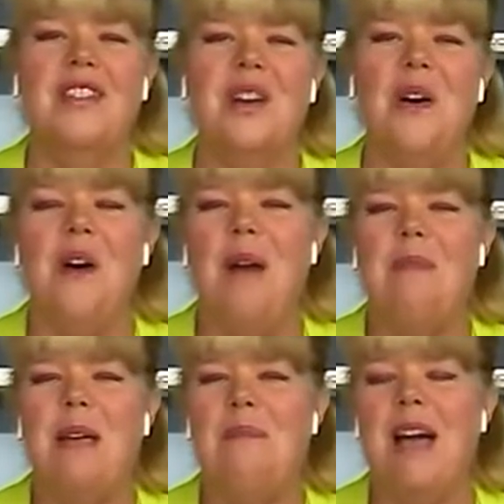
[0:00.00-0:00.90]
So oh,
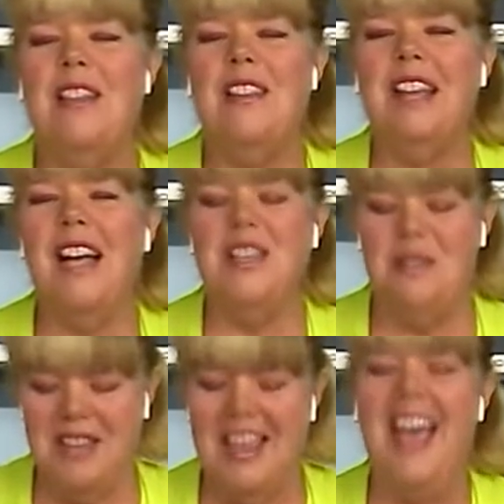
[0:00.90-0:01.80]
I made my
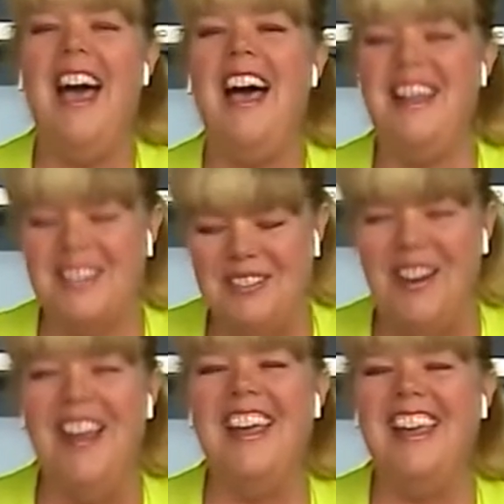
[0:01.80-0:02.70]
lasagna. Oh, yes,
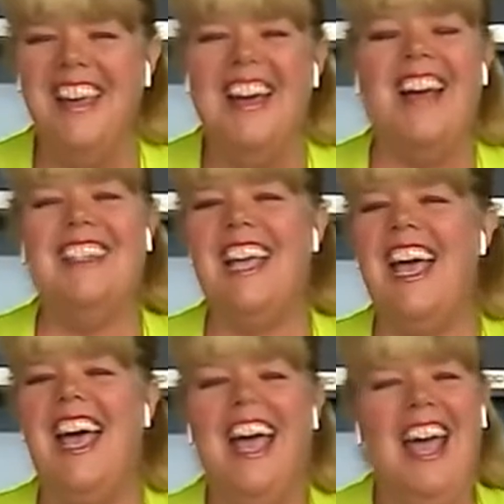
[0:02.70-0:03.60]
a right? low carb
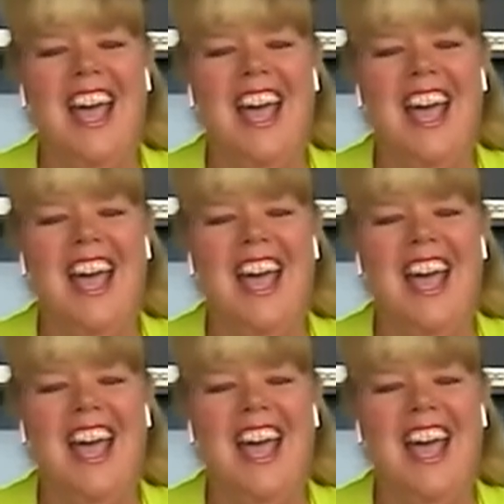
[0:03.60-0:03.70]
option. I